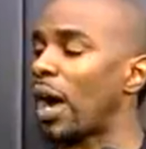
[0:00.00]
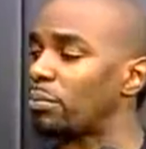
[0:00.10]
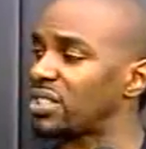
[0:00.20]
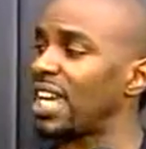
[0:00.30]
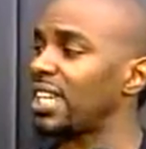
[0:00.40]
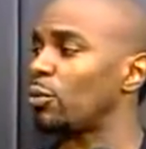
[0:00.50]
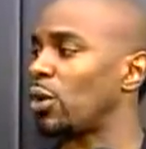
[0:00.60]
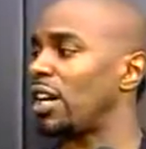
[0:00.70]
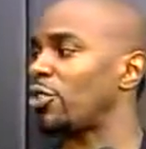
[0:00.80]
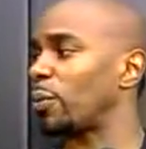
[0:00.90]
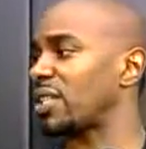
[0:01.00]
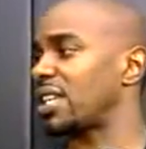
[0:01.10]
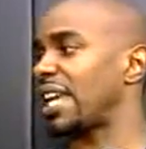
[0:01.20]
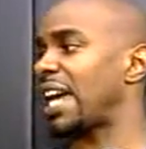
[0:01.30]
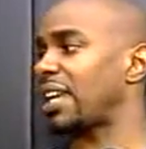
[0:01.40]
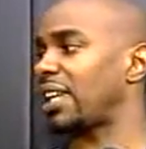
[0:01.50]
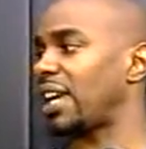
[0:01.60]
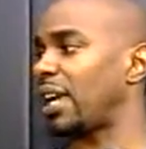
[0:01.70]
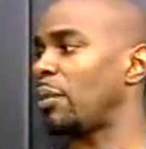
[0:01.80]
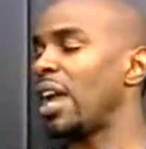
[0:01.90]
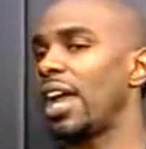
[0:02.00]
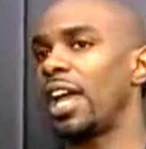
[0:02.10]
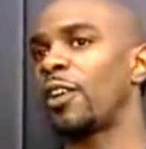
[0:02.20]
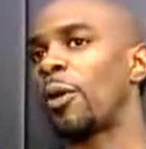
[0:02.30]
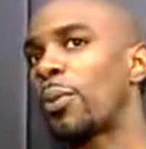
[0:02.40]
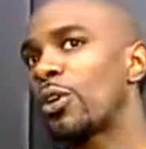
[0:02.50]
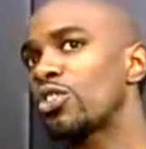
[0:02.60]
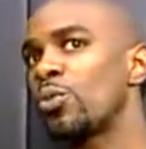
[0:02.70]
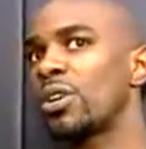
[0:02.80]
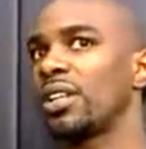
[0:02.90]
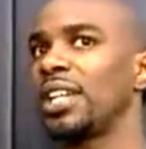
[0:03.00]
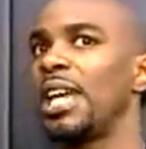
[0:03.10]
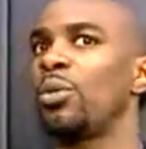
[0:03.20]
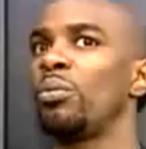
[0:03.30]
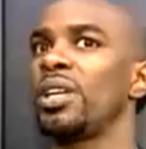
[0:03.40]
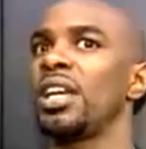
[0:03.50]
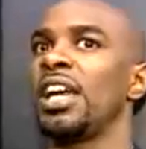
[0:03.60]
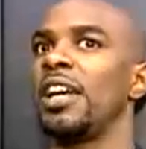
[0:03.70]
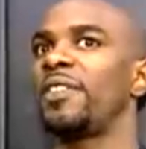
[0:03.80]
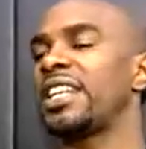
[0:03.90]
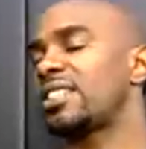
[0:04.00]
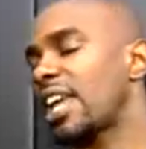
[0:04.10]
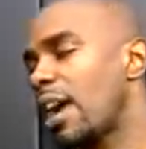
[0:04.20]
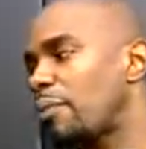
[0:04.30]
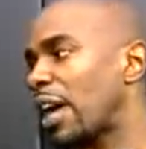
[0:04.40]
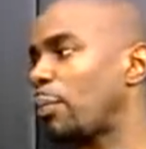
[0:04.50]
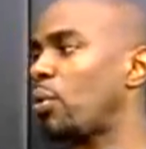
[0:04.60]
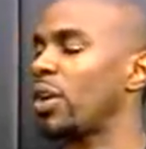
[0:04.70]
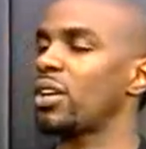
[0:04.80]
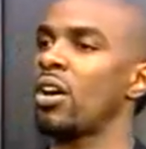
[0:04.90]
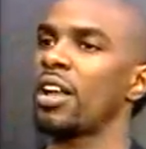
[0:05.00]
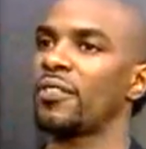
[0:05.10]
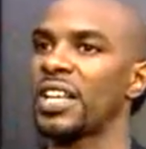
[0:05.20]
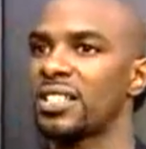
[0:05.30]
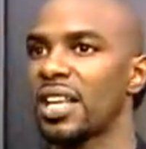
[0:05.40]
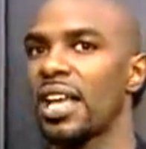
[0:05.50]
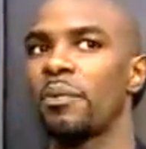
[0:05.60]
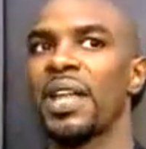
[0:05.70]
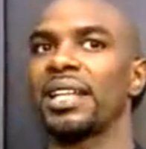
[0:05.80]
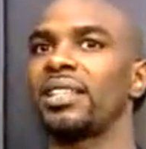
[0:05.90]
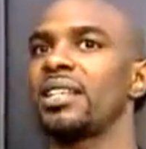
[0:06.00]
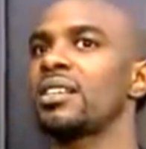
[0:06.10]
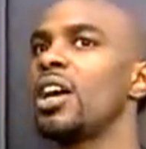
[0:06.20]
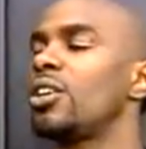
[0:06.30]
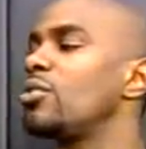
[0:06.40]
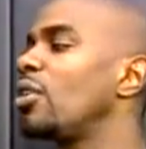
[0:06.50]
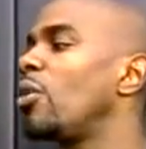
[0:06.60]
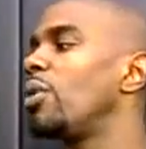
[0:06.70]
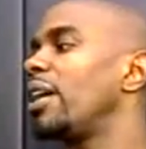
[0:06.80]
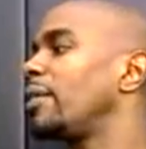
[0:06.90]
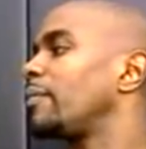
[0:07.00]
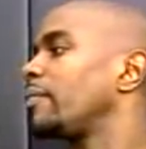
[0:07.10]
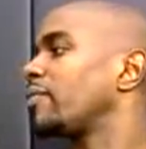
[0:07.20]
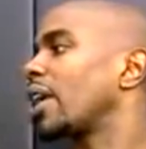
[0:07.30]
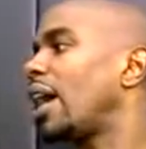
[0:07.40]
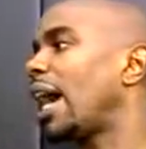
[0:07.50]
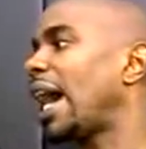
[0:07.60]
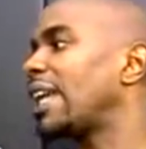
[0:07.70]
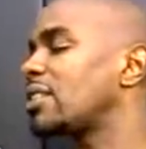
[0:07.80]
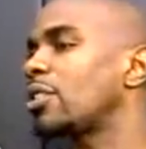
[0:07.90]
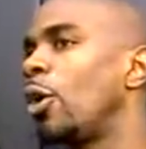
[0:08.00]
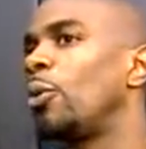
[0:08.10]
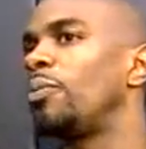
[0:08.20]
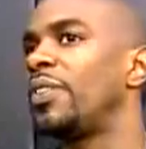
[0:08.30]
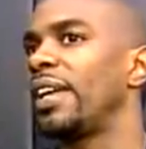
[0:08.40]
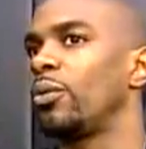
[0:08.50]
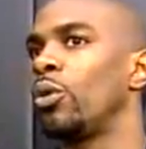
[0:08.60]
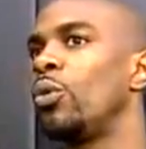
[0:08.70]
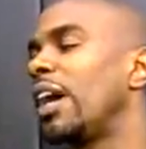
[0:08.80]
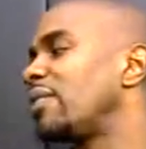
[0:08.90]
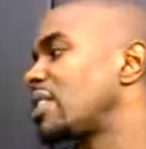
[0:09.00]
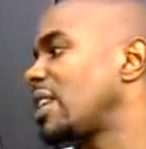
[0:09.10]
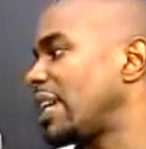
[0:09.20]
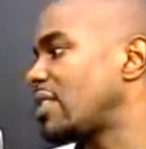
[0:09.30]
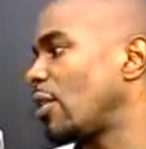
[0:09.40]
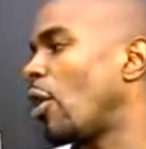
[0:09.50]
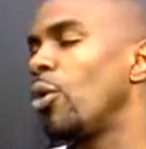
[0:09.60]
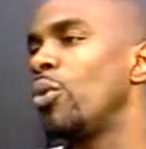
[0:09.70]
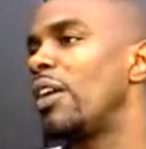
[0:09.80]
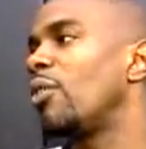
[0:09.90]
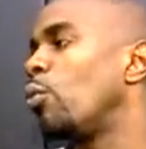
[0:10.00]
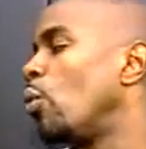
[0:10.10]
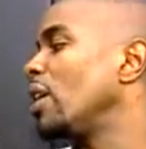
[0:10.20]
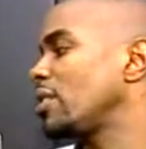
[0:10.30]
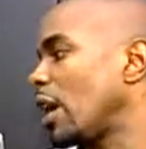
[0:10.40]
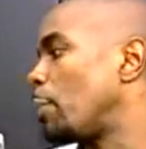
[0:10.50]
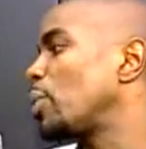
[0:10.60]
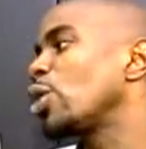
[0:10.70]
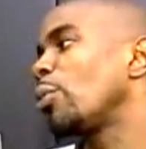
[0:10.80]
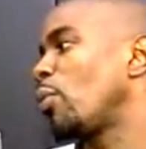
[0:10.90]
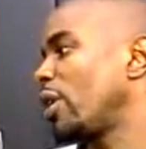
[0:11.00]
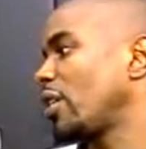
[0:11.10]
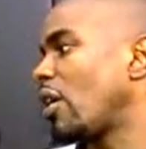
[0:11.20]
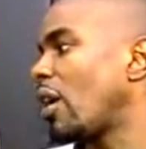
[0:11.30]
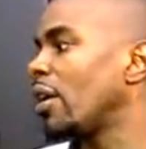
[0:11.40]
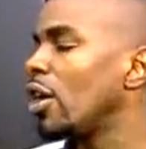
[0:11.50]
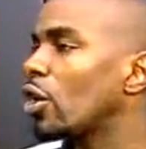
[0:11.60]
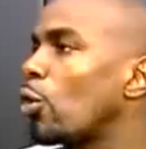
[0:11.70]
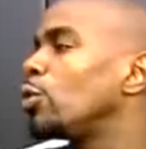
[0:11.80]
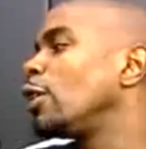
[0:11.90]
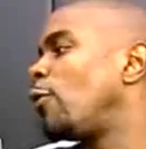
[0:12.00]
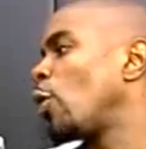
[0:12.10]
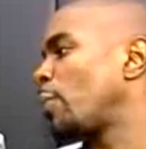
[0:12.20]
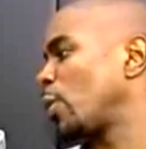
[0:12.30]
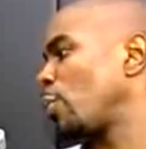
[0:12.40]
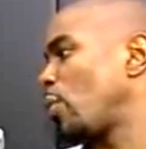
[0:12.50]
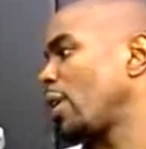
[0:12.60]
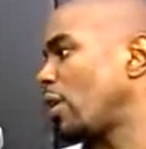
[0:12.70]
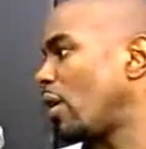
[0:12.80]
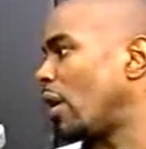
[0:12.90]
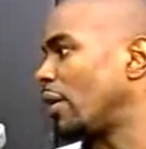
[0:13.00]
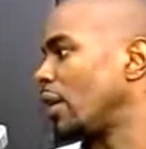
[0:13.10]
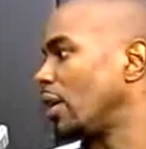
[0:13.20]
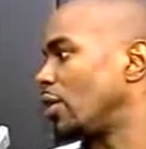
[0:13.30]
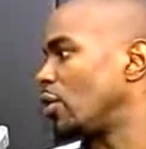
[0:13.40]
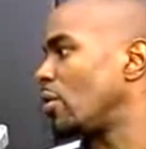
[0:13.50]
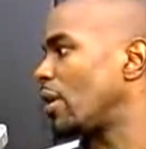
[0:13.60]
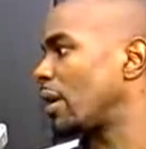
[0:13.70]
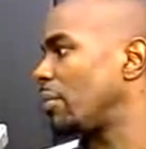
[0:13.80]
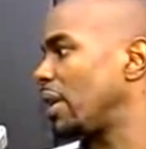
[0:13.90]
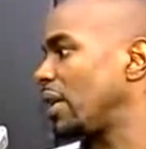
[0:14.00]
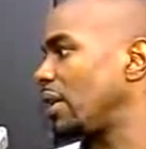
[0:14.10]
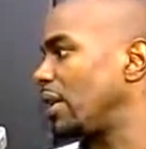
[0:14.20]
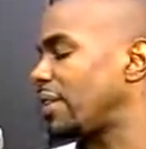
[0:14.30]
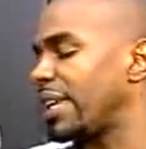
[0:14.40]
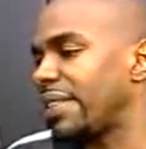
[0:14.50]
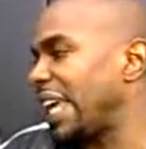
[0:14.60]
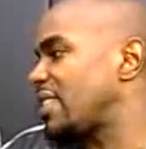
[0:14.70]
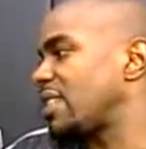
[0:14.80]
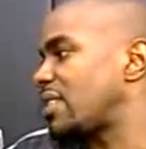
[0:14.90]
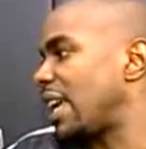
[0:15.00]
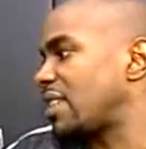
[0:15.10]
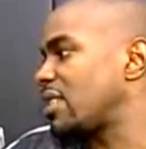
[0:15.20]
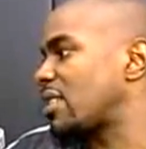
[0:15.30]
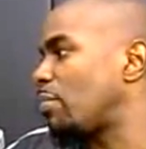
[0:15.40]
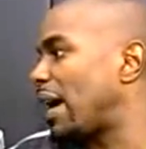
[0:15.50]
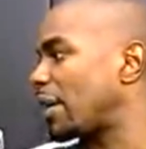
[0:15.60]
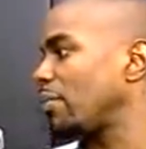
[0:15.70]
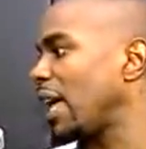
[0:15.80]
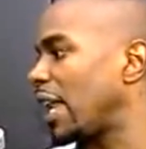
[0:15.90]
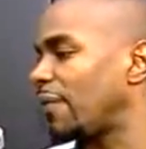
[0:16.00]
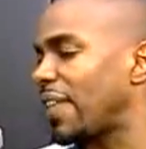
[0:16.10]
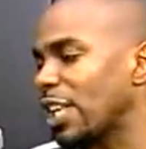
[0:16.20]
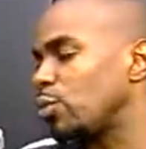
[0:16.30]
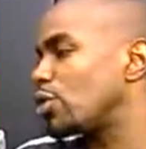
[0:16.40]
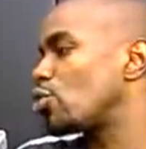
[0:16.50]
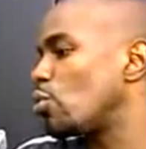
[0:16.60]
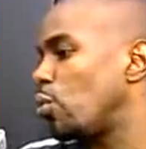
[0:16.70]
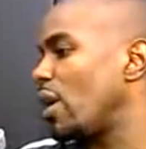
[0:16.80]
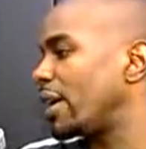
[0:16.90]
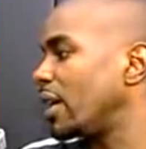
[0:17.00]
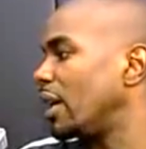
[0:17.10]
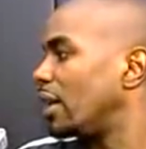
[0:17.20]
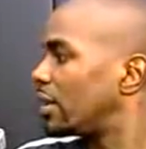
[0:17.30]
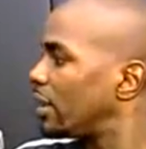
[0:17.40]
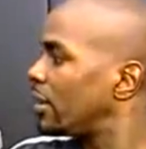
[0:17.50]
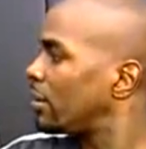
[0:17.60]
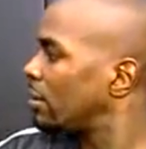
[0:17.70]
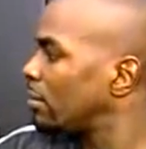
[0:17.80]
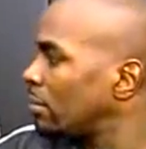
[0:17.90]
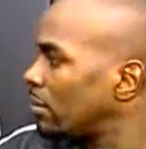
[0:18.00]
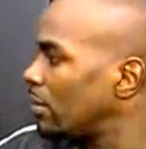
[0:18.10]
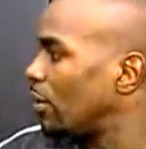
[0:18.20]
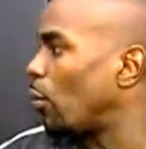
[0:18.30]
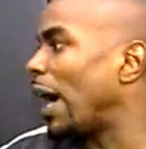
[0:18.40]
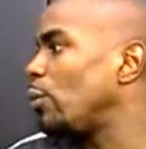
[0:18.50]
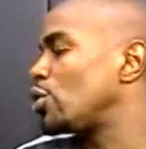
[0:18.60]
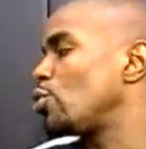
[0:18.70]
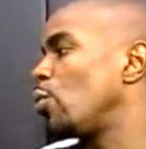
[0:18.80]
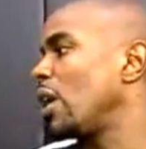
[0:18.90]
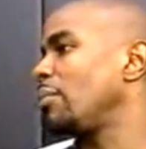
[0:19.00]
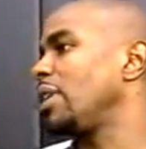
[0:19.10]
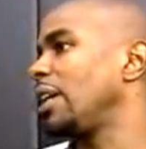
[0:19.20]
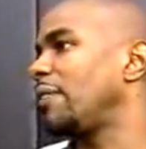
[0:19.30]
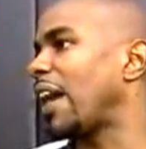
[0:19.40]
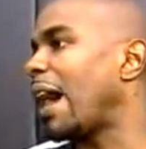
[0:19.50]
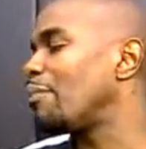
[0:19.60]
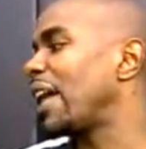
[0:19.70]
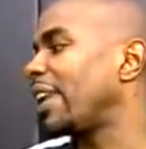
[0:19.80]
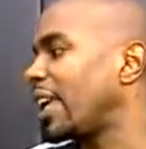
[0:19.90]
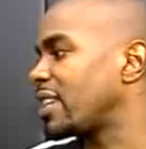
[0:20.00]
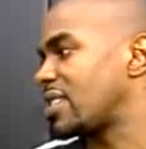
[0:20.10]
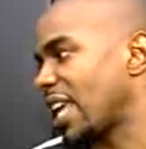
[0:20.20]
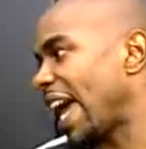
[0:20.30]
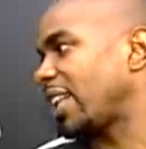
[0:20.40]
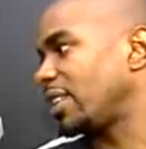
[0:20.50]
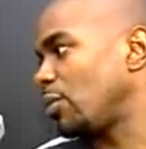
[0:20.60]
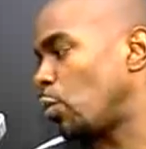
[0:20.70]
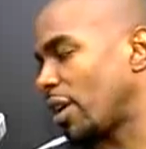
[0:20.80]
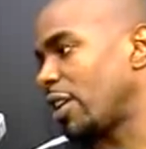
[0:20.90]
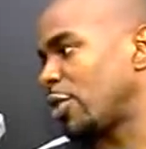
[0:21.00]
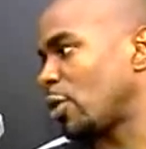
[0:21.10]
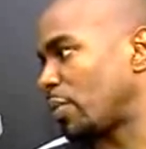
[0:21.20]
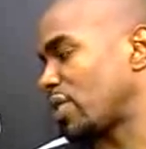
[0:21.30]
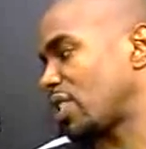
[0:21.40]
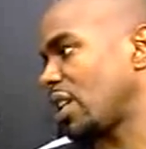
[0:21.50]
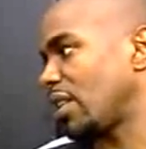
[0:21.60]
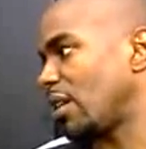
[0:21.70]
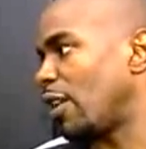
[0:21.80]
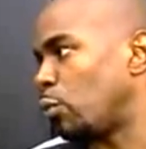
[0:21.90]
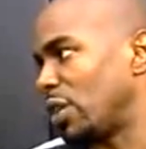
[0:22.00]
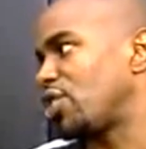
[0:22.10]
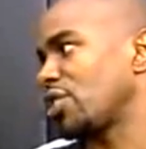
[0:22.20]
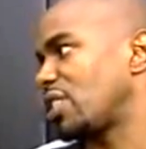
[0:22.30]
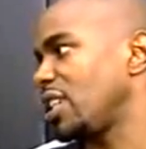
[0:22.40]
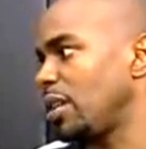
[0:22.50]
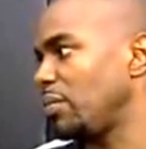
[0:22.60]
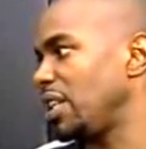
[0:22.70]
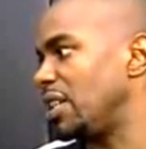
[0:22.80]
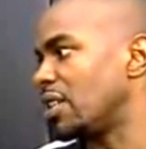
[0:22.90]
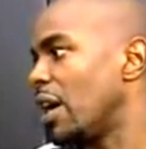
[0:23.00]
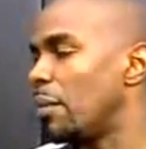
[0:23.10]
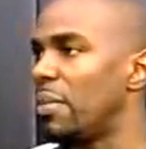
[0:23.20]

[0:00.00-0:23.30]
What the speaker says: I'm taking 100% out of the game. And if a person want to label me, if they say I'm not a point guard, if they say I'm not this, you know what? I just hope that whoever says it or whoever wants a pure point guard, go look for a pure point guard. You know what I mean? That's just the bottom line. If that's what you want, then why would you want me if I'm not exactly 100% of what your team needs?